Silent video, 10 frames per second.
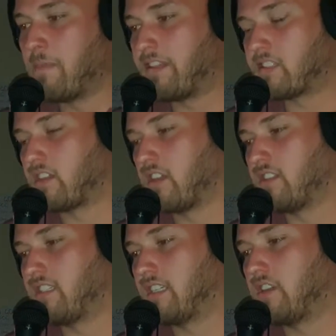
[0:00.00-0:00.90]
Met this girl
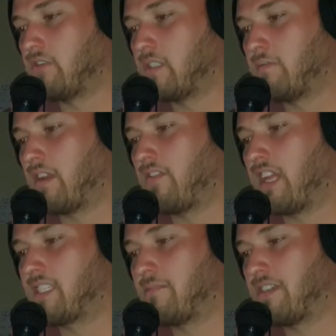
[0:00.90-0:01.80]
on Tinder who was a bit of
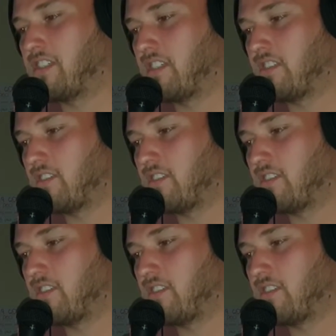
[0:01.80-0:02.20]
an exhibitionist,